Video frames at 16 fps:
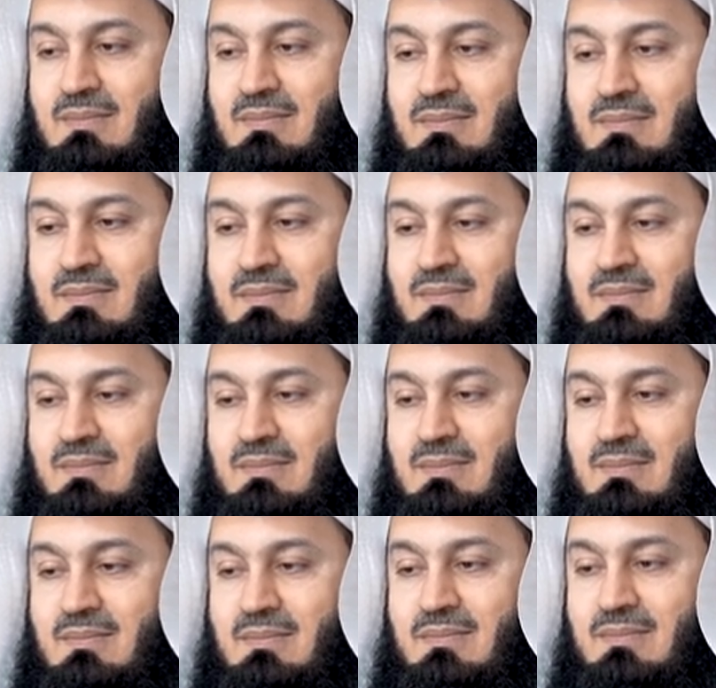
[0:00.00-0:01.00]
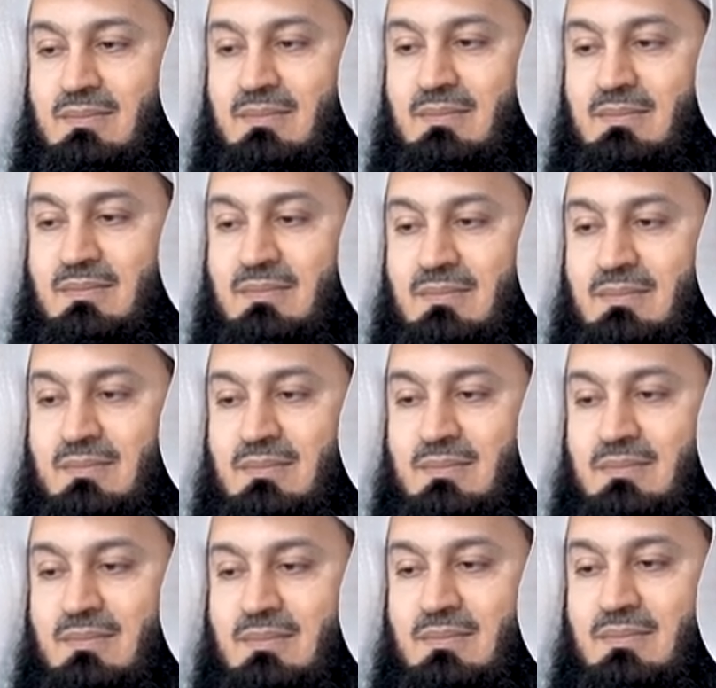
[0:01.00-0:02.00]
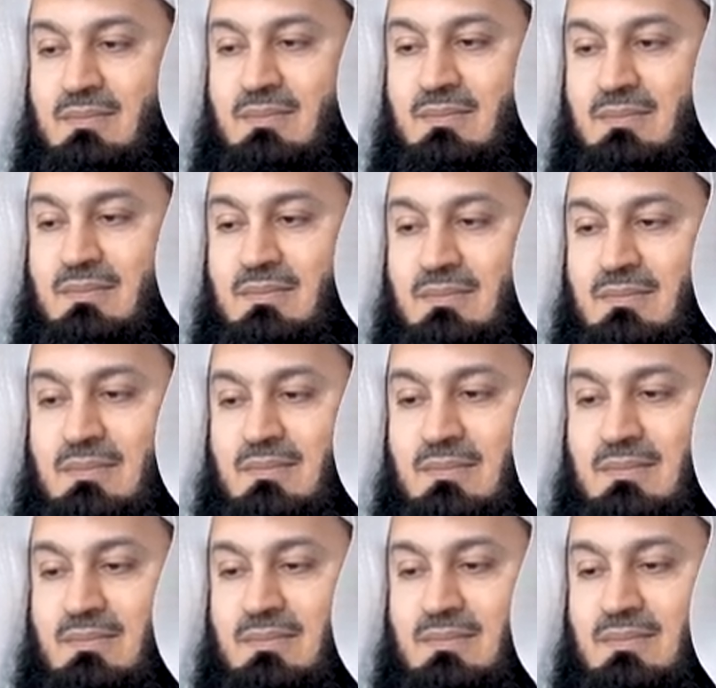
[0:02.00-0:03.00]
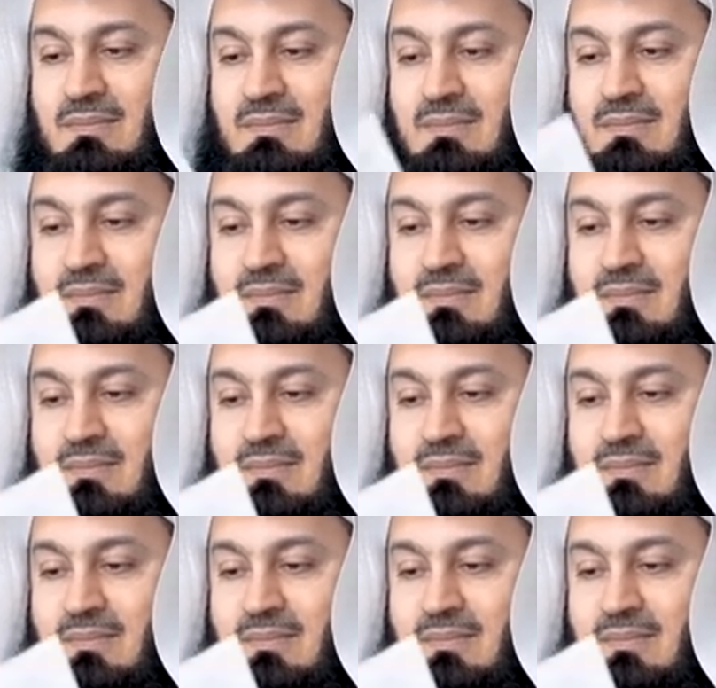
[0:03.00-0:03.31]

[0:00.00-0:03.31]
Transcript: and it attracts you towards the lovely words